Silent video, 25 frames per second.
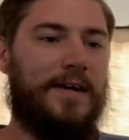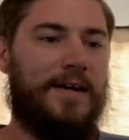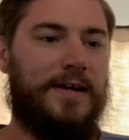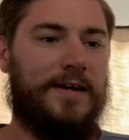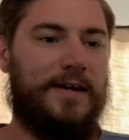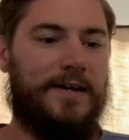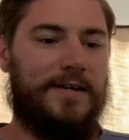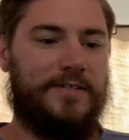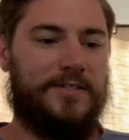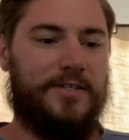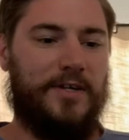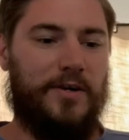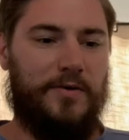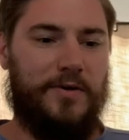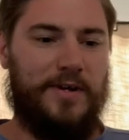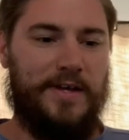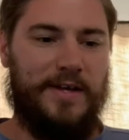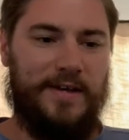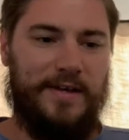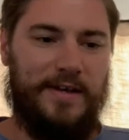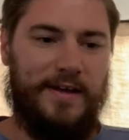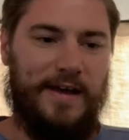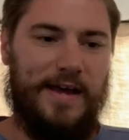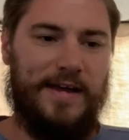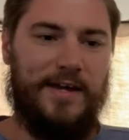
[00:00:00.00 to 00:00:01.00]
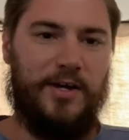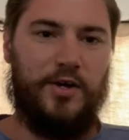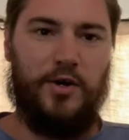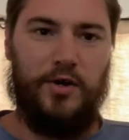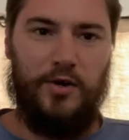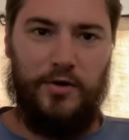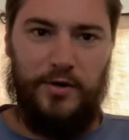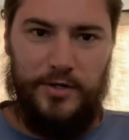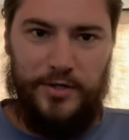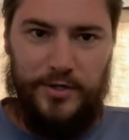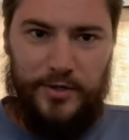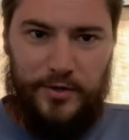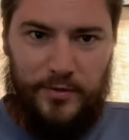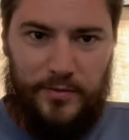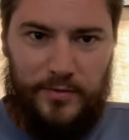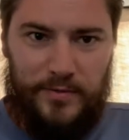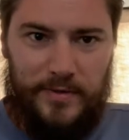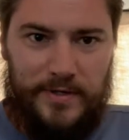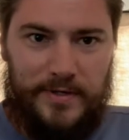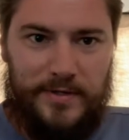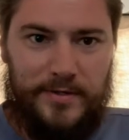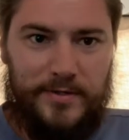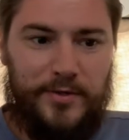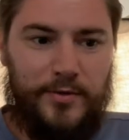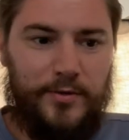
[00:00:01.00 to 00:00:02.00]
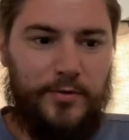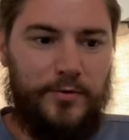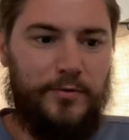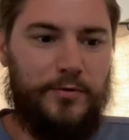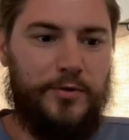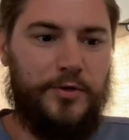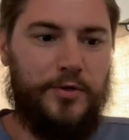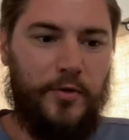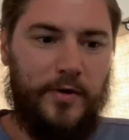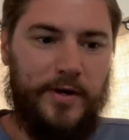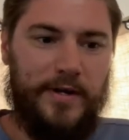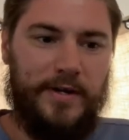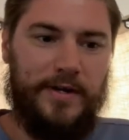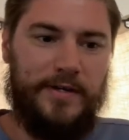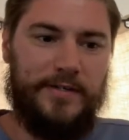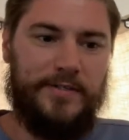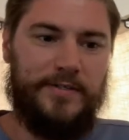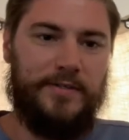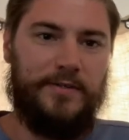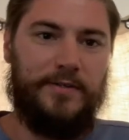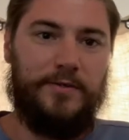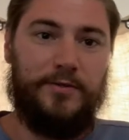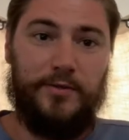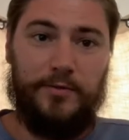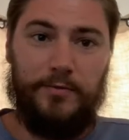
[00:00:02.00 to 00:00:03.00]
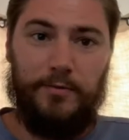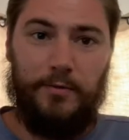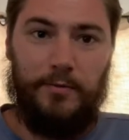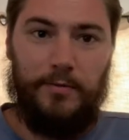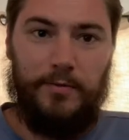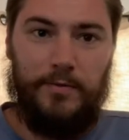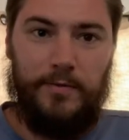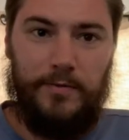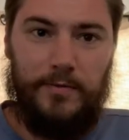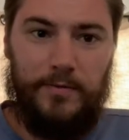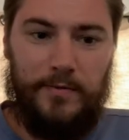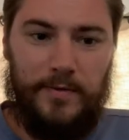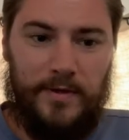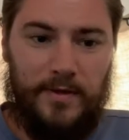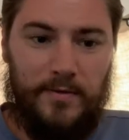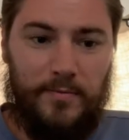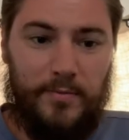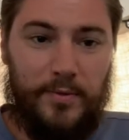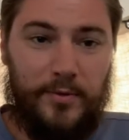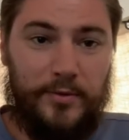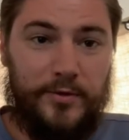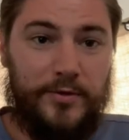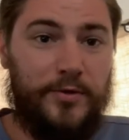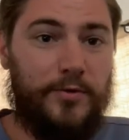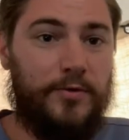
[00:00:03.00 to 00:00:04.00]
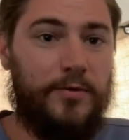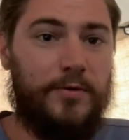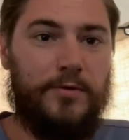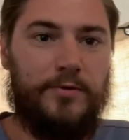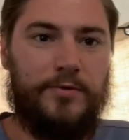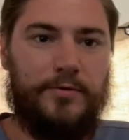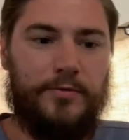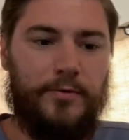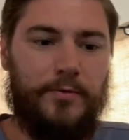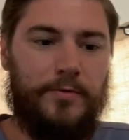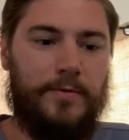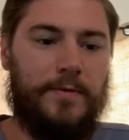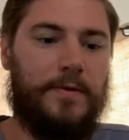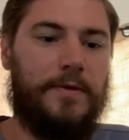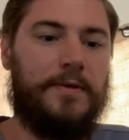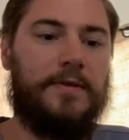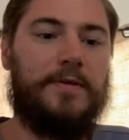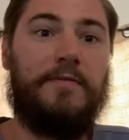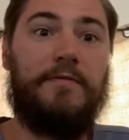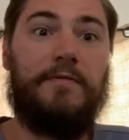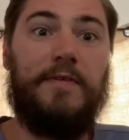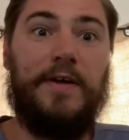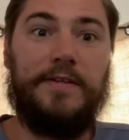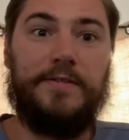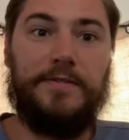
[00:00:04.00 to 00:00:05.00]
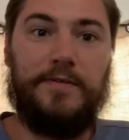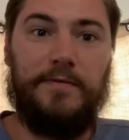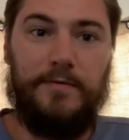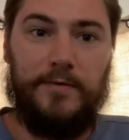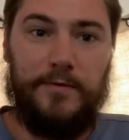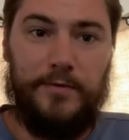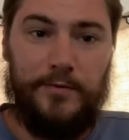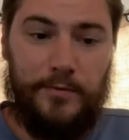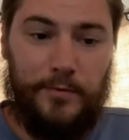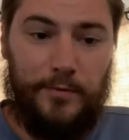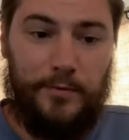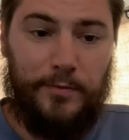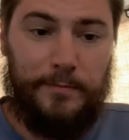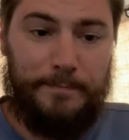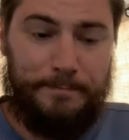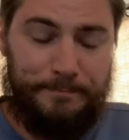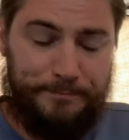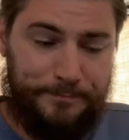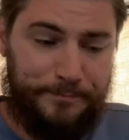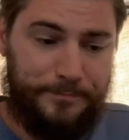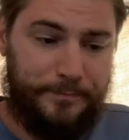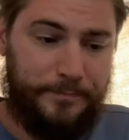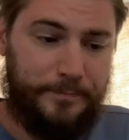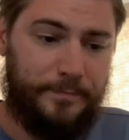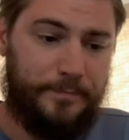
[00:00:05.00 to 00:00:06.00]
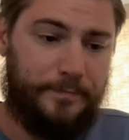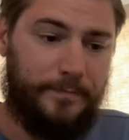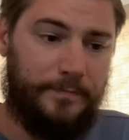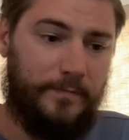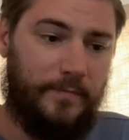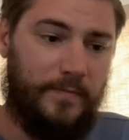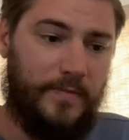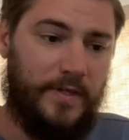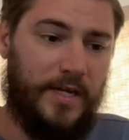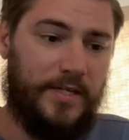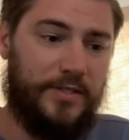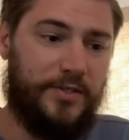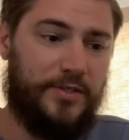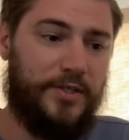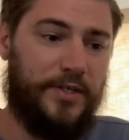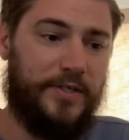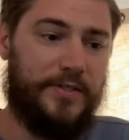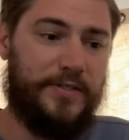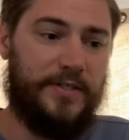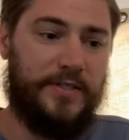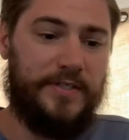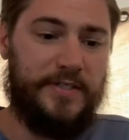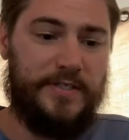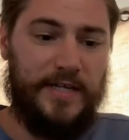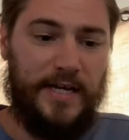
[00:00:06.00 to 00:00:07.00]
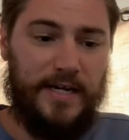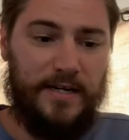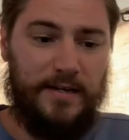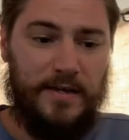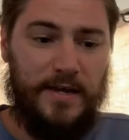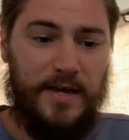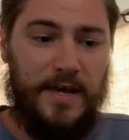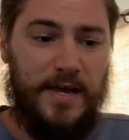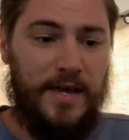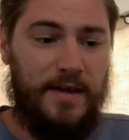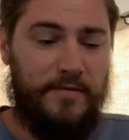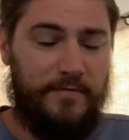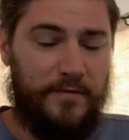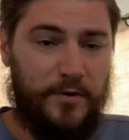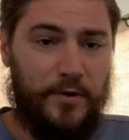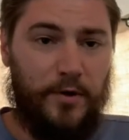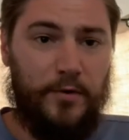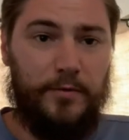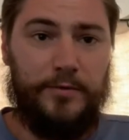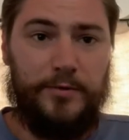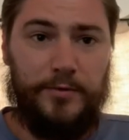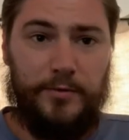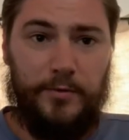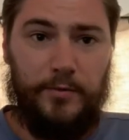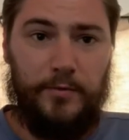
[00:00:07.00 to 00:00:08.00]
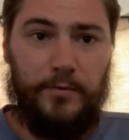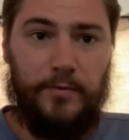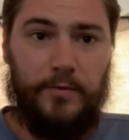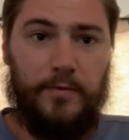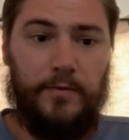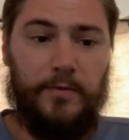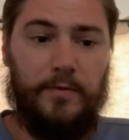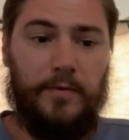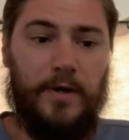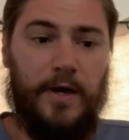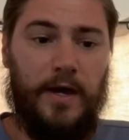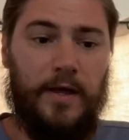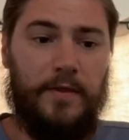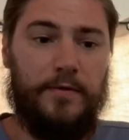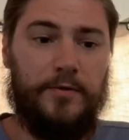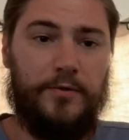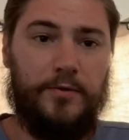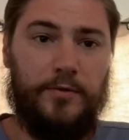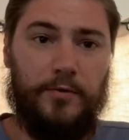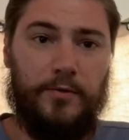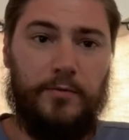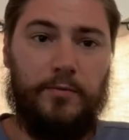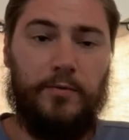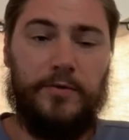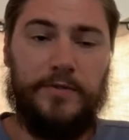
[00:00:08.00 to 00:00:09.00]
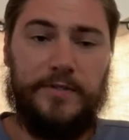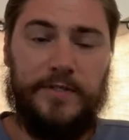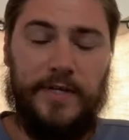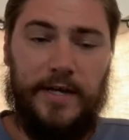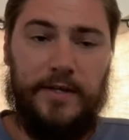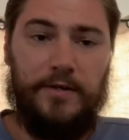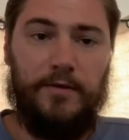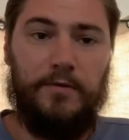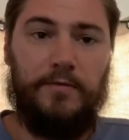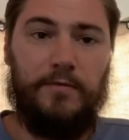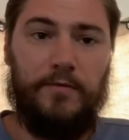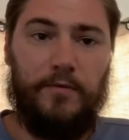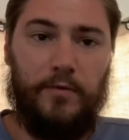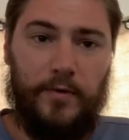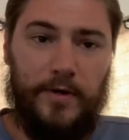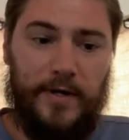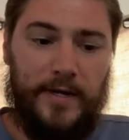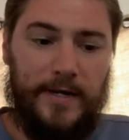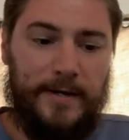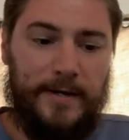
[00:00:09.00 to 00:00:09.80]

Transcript: So I encourage you to join us in the truth, in the pursuit of the truth and in defense of the truth. As Jesus said, if you know the truth will set you free.